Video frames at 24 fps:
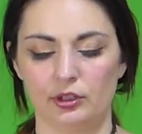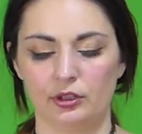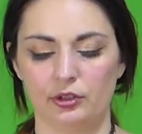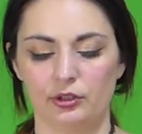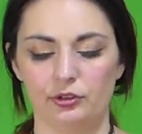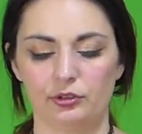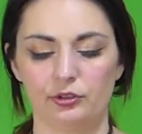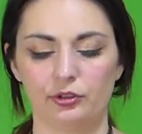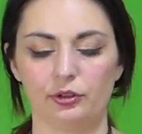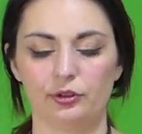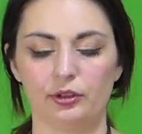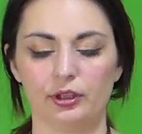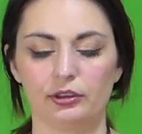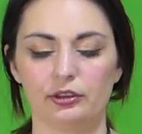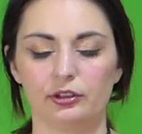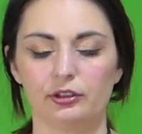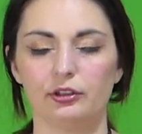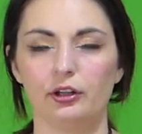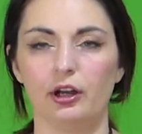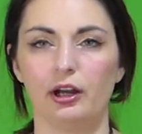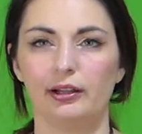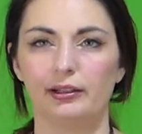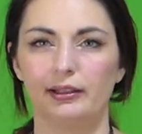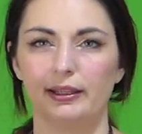so that they're
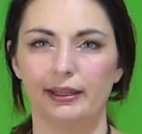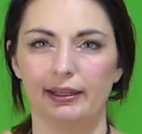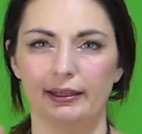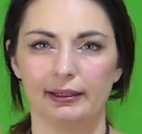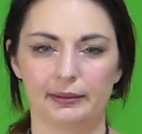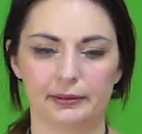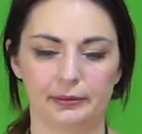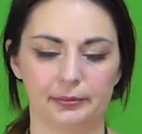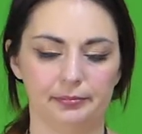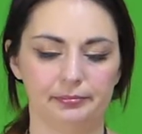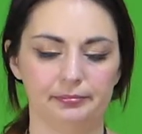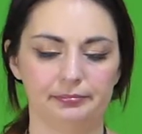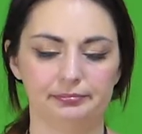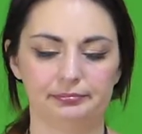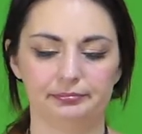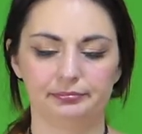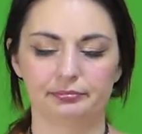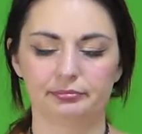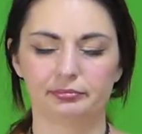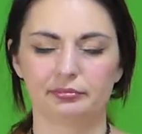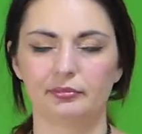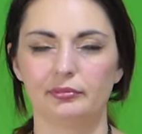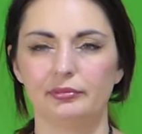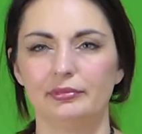not like
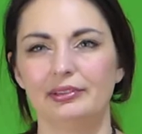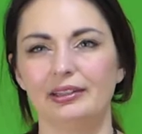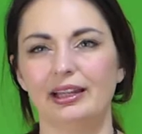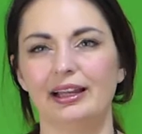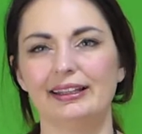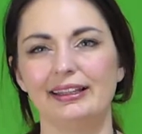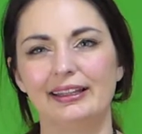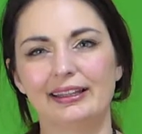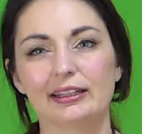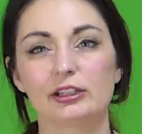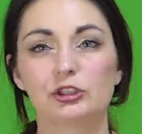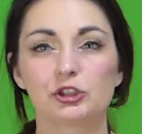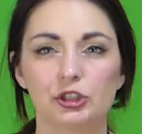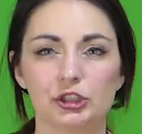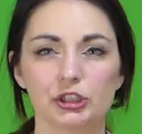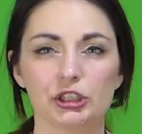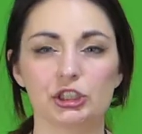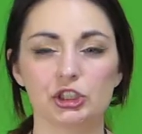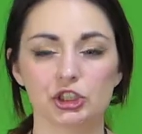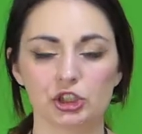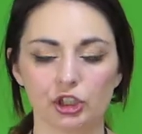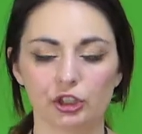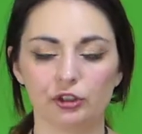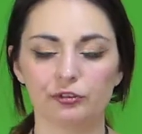a
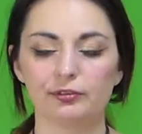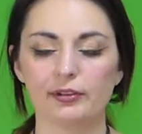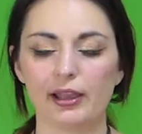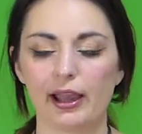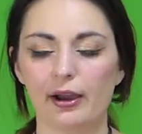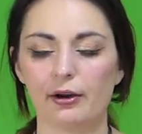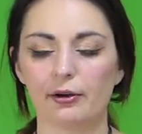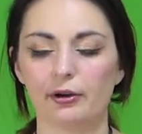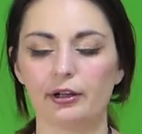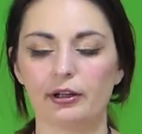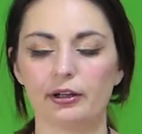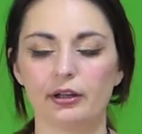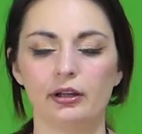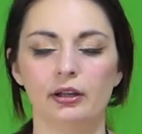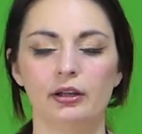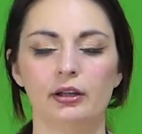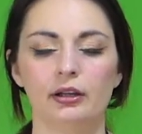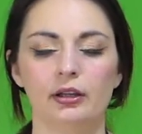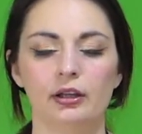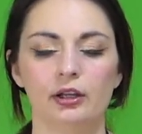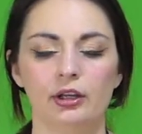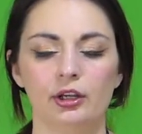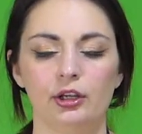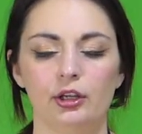traditional flower.
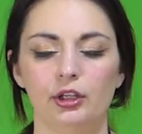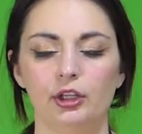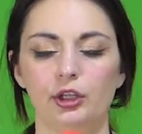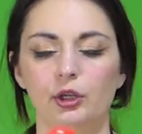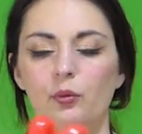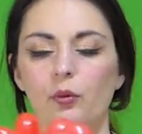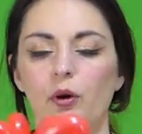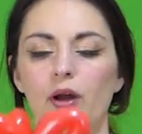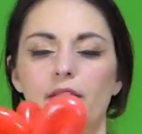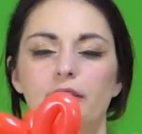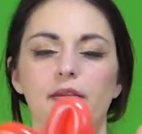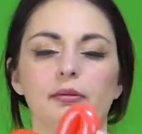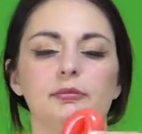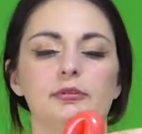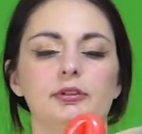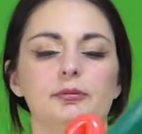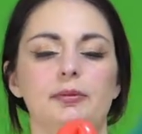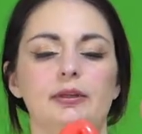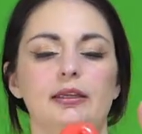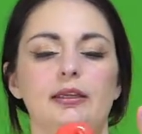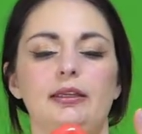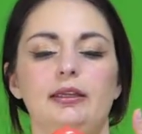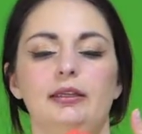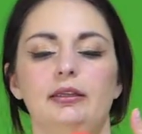You want them to
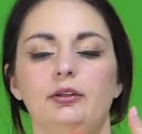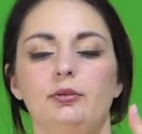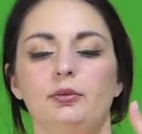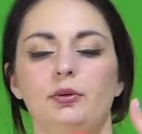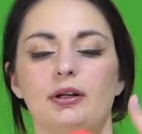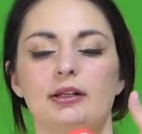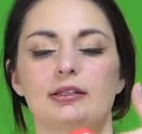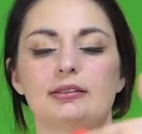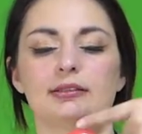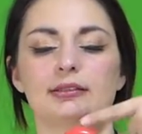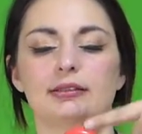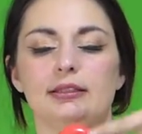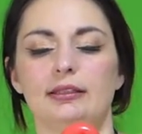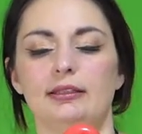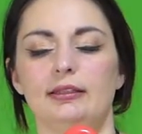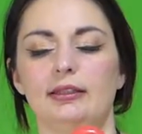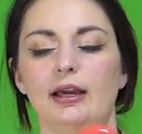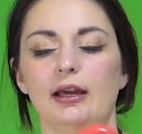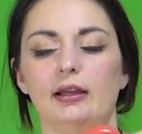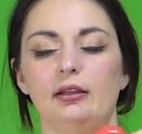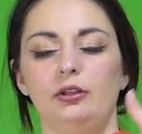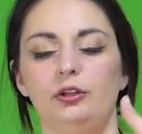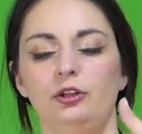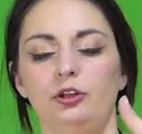be, you want to see
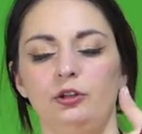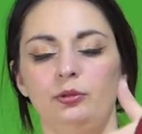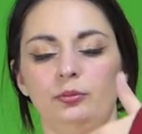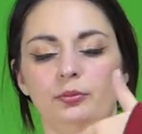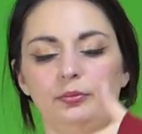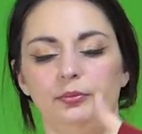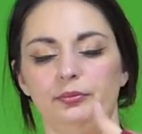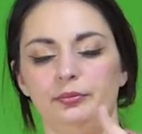that loop.